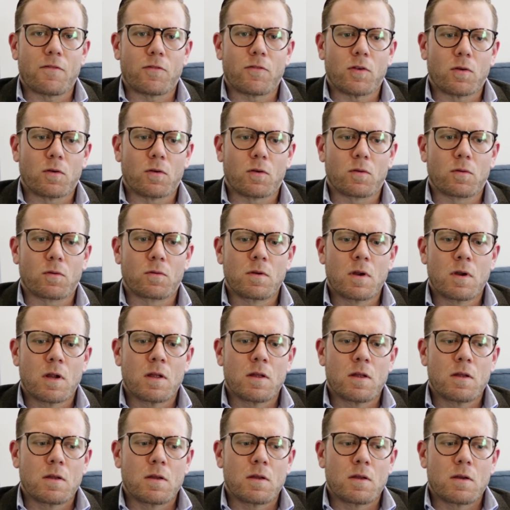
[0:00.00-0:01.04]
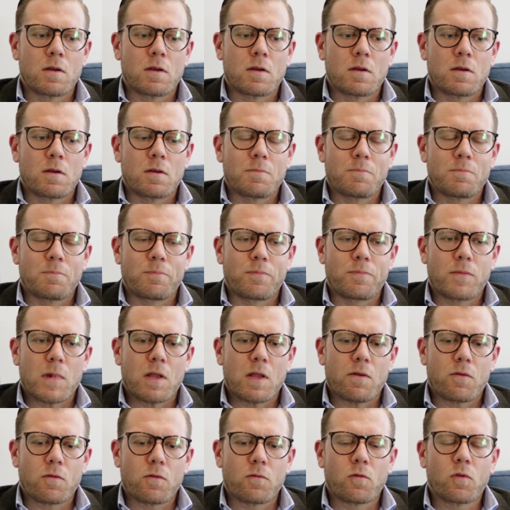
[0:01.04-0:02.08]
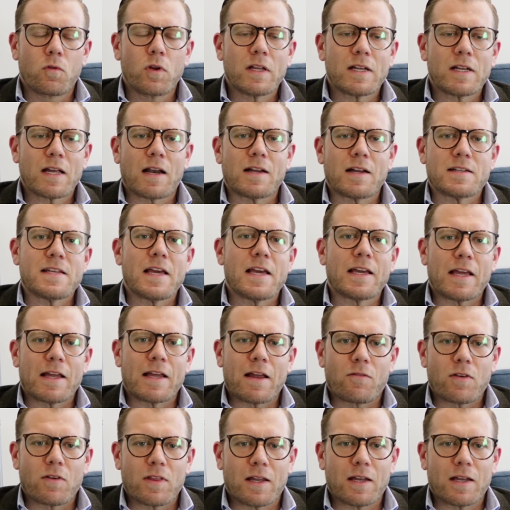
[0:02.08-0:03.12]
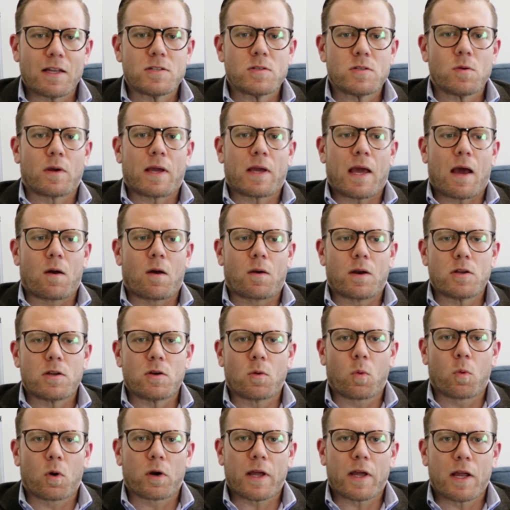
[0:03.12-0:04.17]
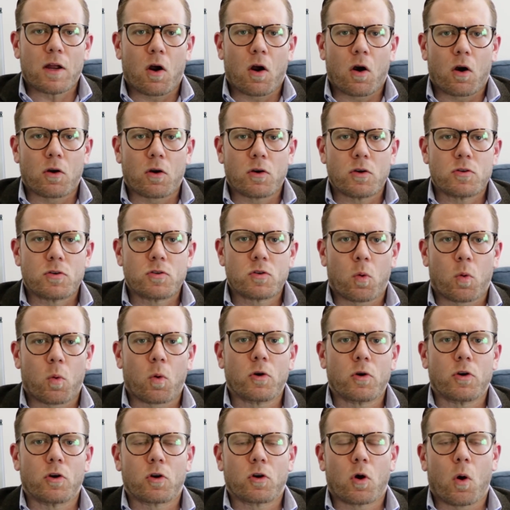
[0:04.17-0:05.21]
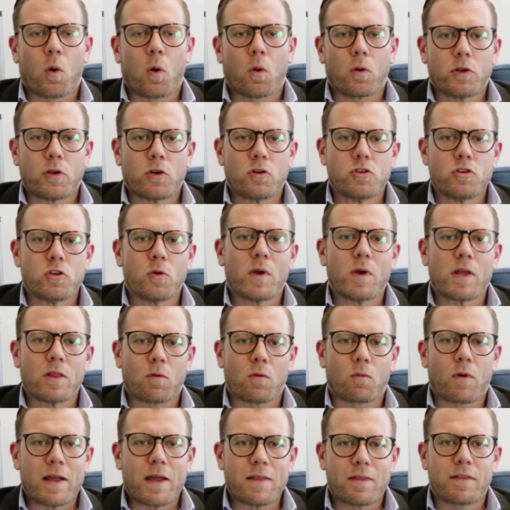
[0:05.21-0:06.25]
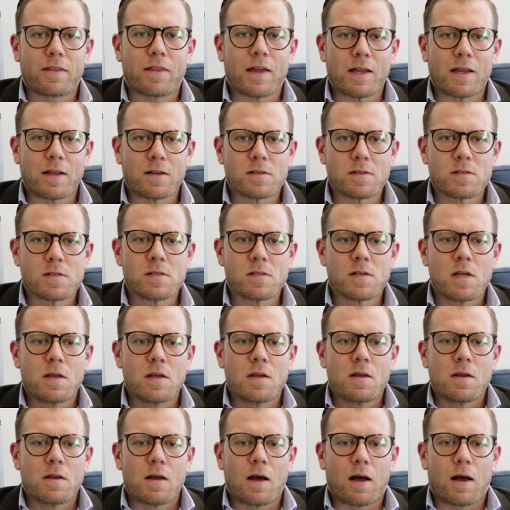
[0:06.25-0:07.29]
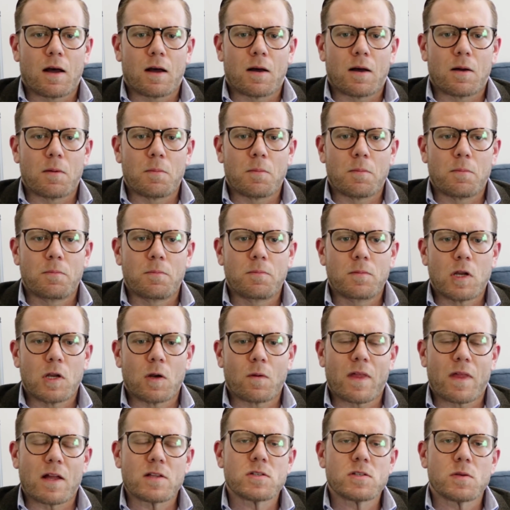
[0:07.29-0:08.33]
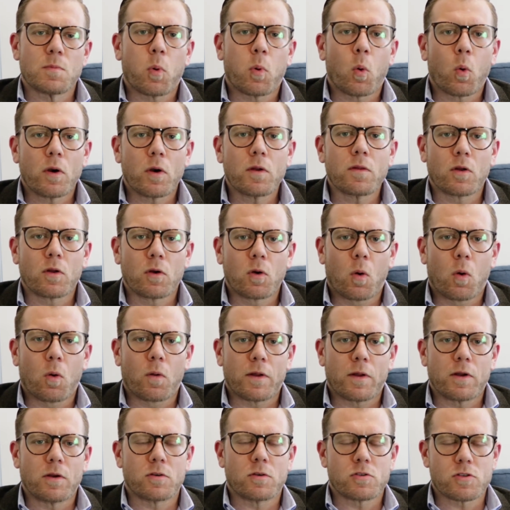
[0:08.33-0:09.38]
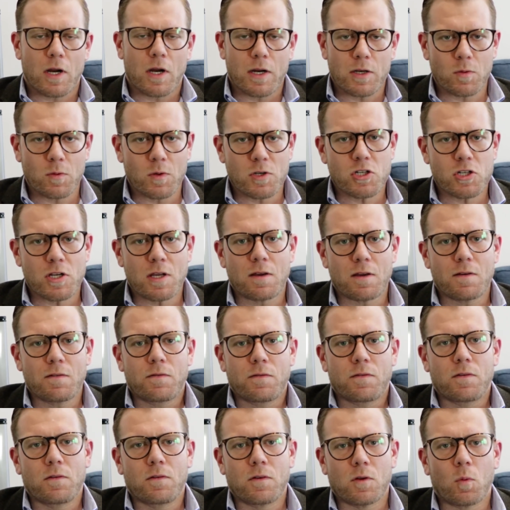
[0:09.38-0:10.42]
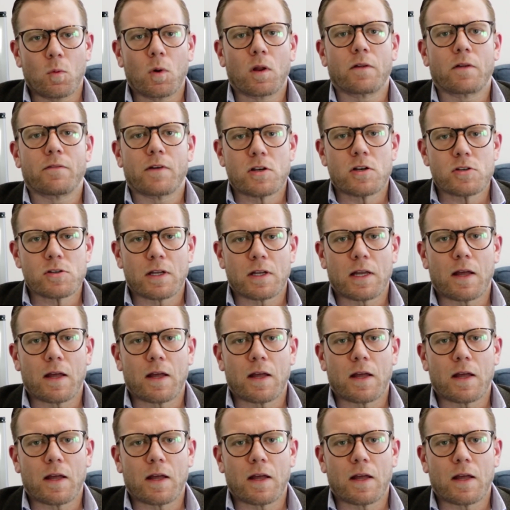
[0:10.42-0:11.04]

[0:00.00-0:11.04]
if you're you're really kind of taking everything into account and you're working hard toward your goal and you're doing the right things um, you know that support the goal that you're trying to achieve you will eventually